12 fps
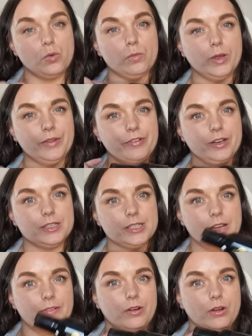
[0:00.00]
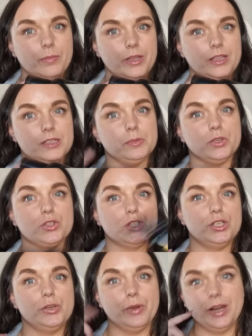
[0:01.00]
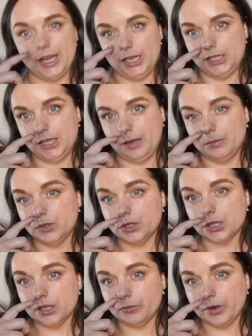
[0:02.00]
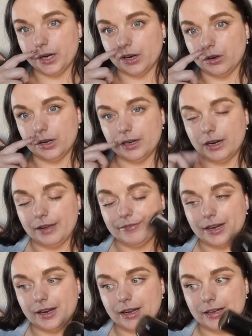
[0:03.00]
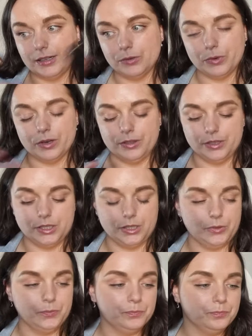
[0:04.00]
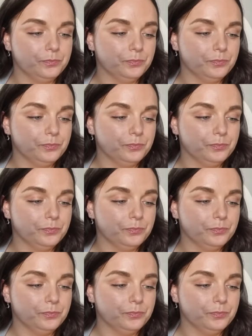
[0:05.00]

Oh, my friend Sarah got me this because she knew I liked it that much when I got it in the advent calendar, one of the two.